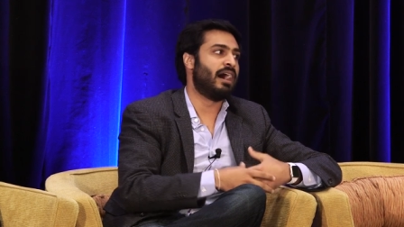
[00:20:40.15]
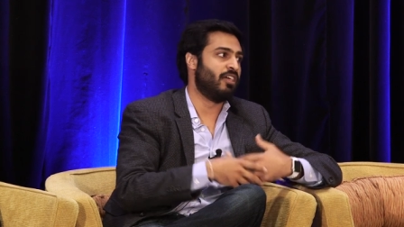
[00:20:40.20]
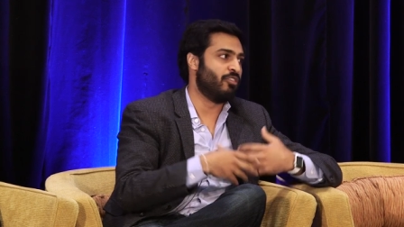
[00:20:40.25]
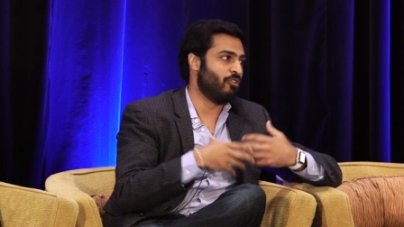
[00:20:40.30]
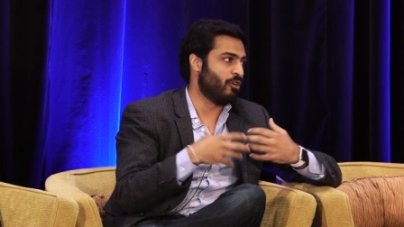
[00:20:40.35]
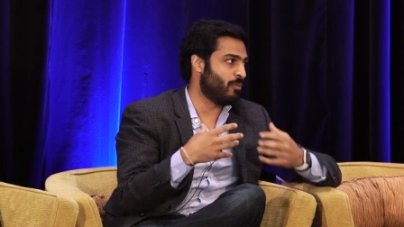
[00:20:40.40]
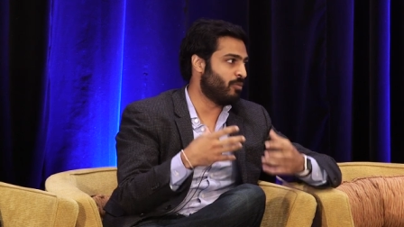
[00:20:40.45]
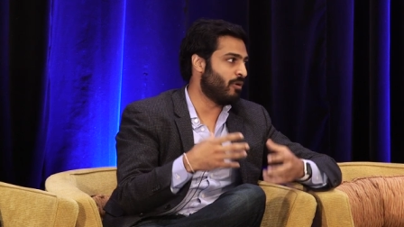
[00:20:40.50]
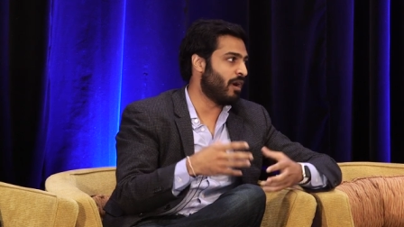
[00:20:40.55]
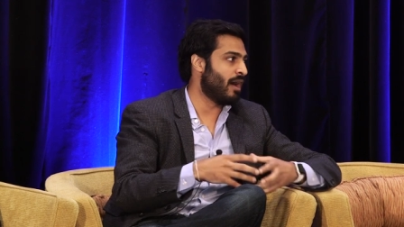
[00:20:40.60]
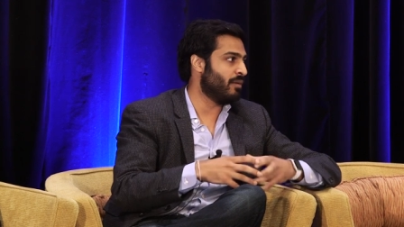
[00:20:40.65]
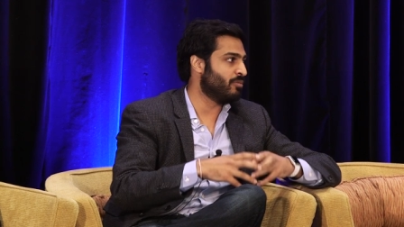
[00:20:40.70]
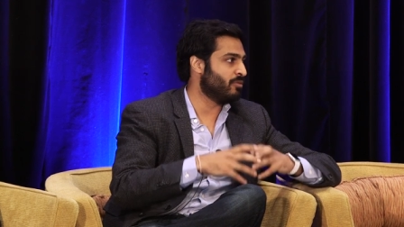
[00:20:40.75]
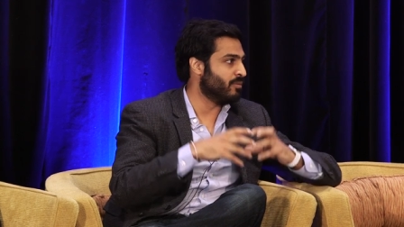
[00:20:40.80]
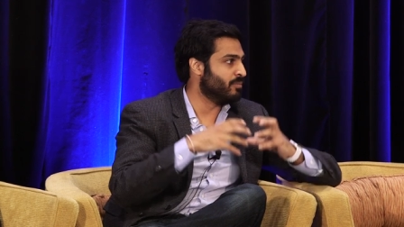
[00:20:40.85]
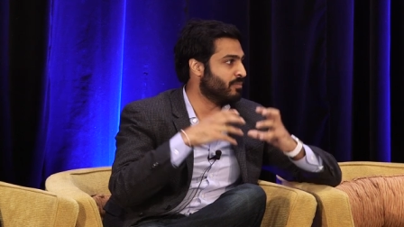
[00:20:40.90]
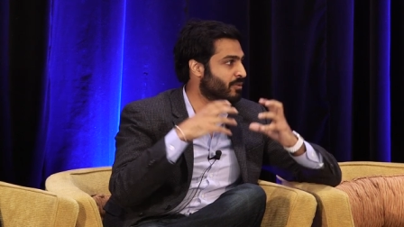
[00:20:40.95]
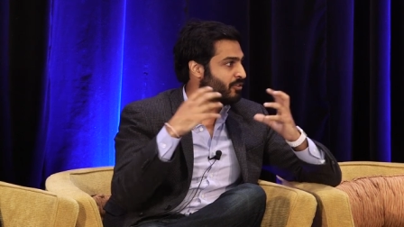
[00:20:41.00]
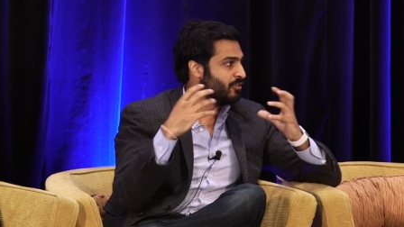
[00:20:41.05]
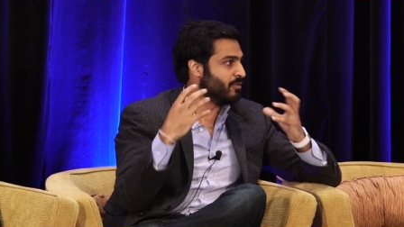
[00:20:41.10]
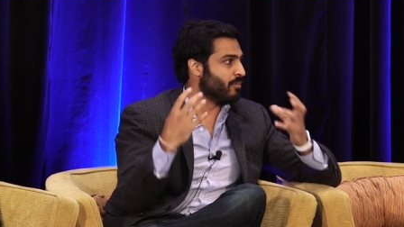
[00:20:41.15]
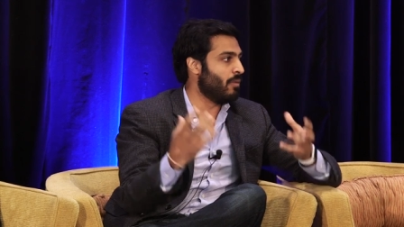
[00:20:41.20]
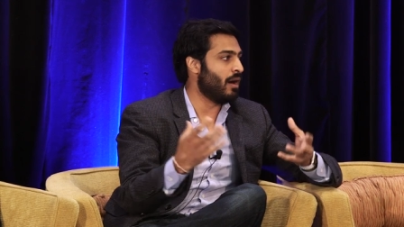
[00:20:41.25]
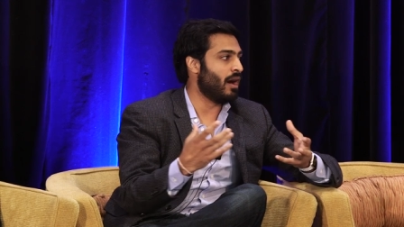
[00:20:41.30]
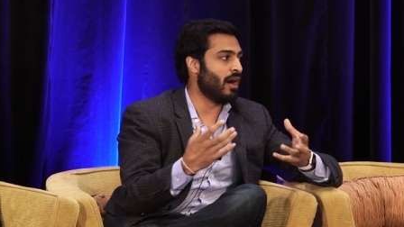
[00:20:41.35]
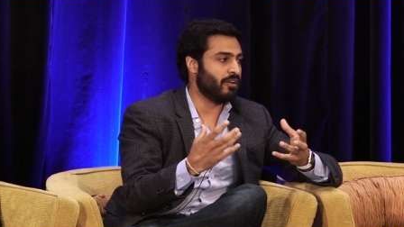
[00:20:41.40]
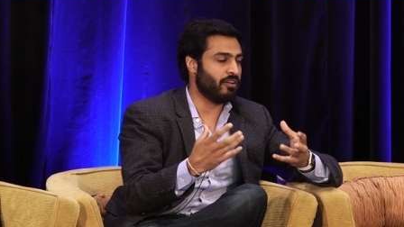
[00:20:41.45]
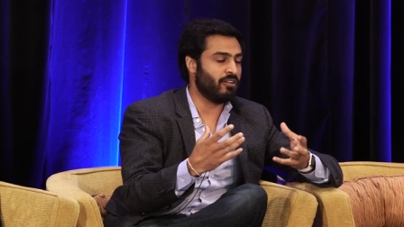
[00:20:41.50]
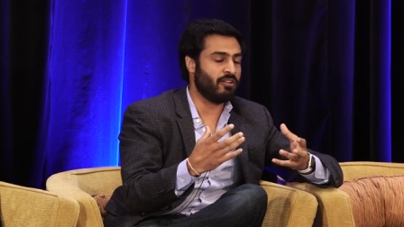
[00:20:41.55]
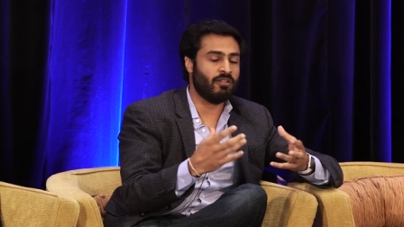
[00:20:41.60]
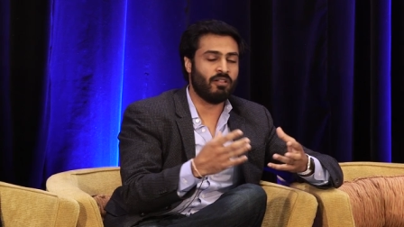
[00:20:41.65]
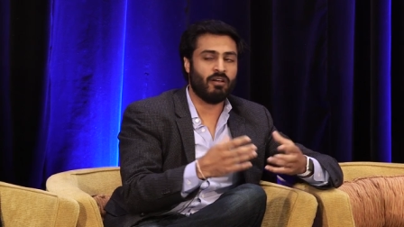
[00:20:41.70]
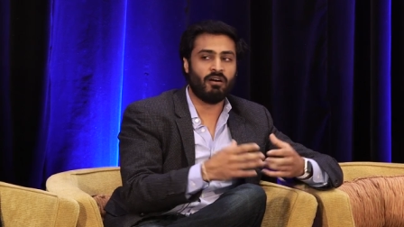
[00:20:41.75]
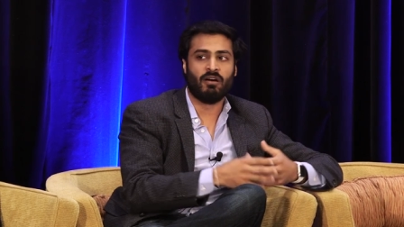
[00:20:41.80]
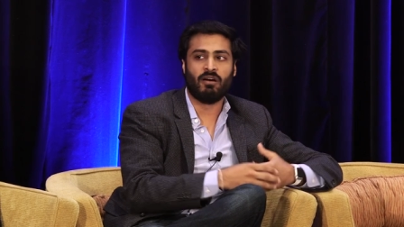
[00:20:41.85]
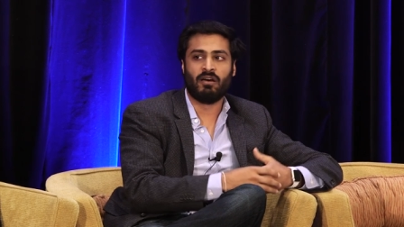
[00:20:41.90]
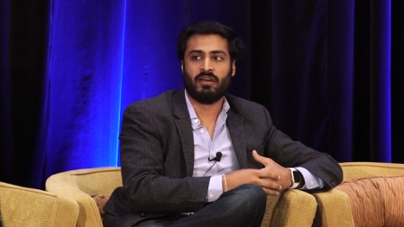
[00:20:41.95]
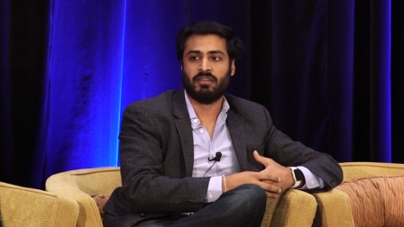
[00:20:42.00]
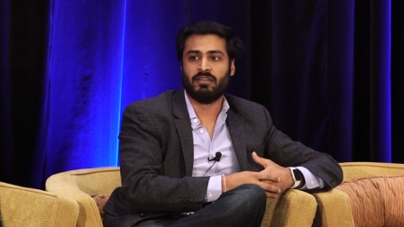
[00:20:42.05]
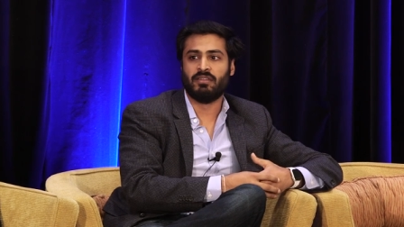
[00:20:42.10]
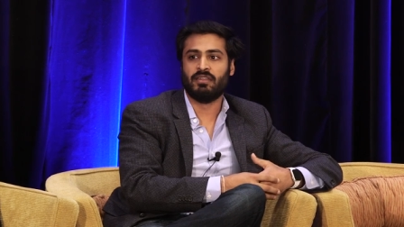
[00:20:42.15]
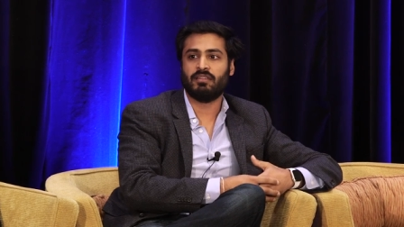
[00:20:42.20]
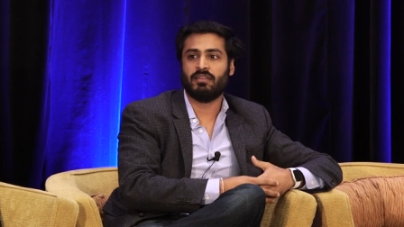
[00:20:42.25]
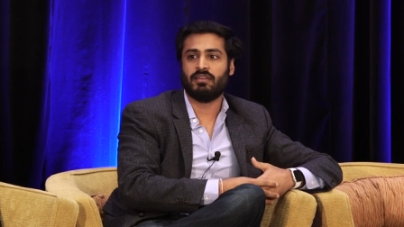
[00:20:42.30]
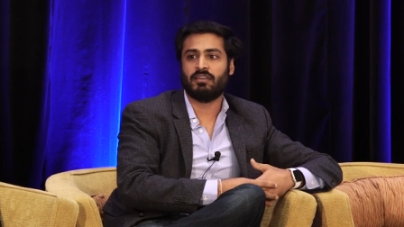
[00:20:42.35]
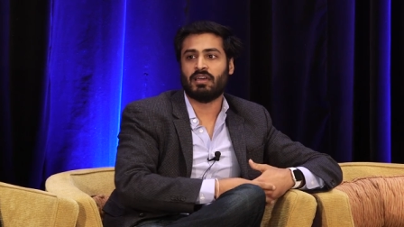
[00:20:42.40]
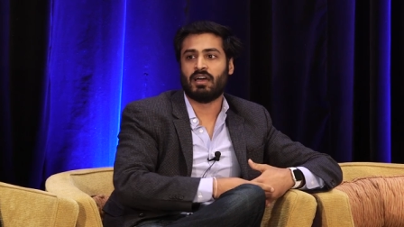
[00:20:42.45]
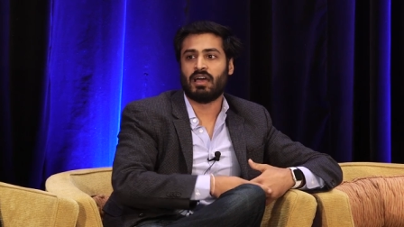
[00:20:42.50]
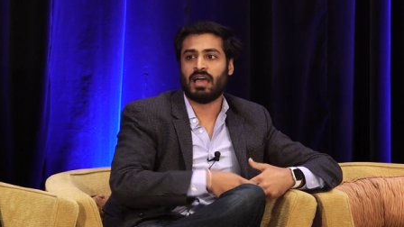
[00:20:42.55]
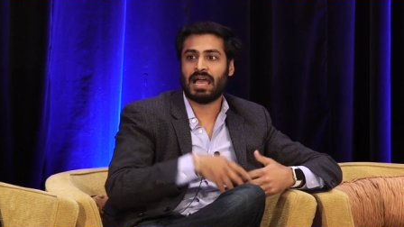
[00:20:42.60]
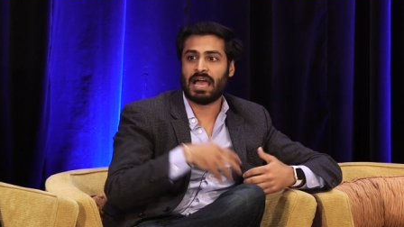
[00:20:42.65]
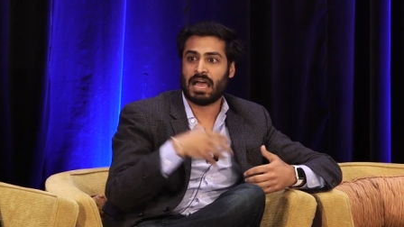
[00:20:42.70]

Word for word: either a problem, build a model on uh,